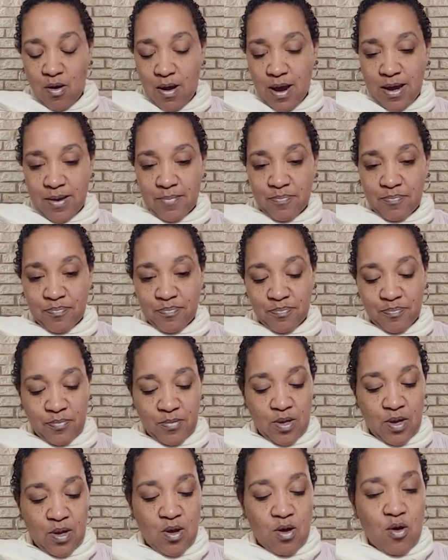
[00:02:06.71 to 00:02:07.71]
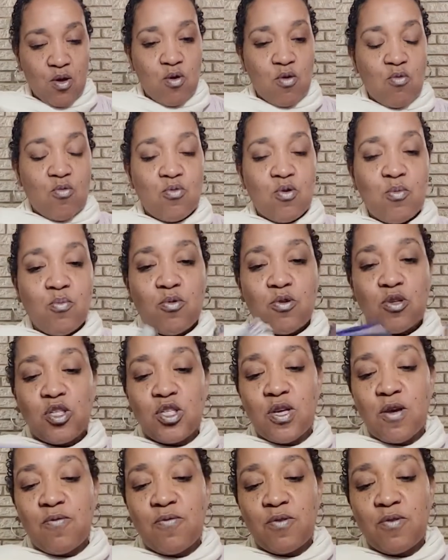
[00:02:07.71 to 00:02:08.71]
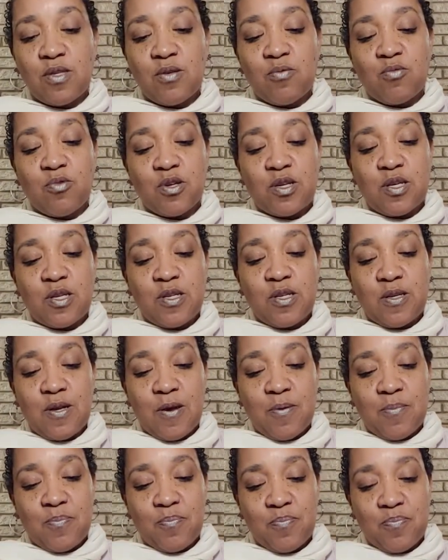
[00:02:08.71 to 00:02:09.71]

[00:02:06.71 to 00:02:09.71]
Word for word: right. One more shuffle and we're good to go.